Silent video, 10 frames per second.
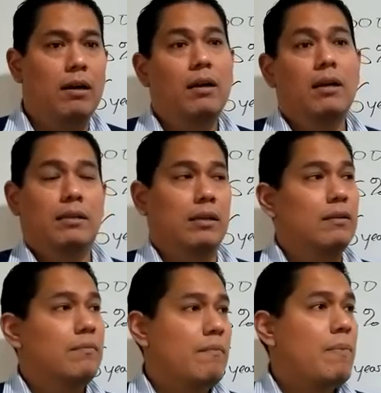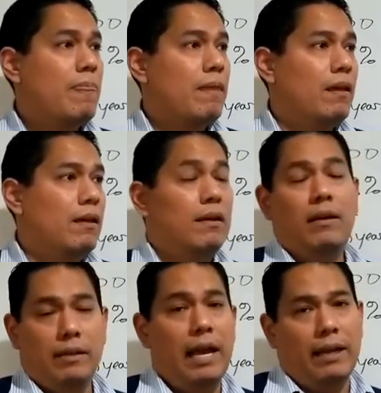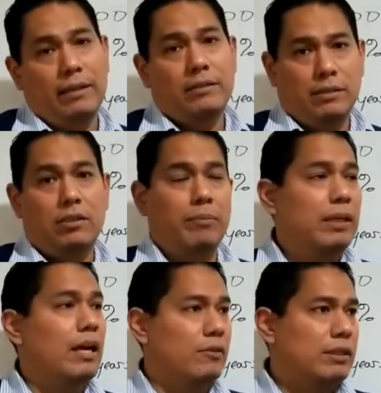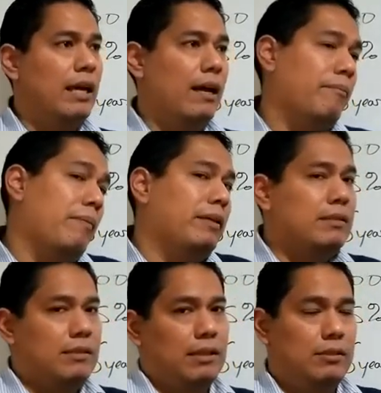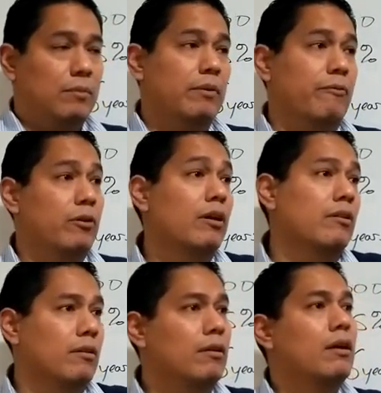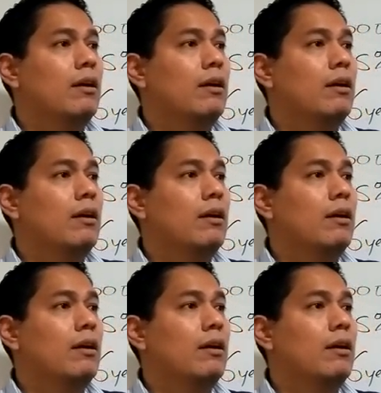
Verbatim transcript: So that could be another another strategy. Yeah, and this is something else. Yeah, and maybe this is like something for another